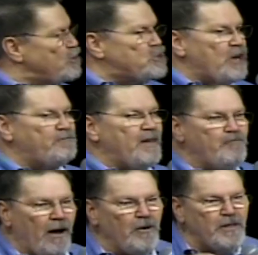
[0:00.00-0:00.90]
there's something
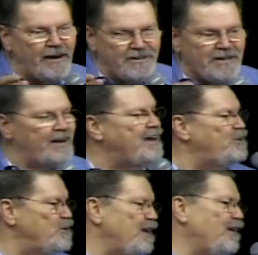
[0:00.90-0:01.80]
better than ascending
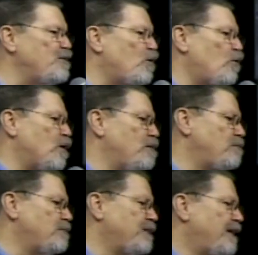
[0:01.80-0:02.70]
to the hill of the Lord.
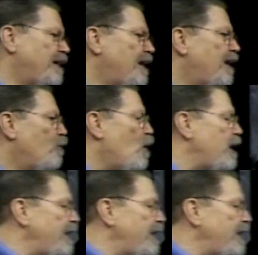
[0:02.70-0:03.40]
What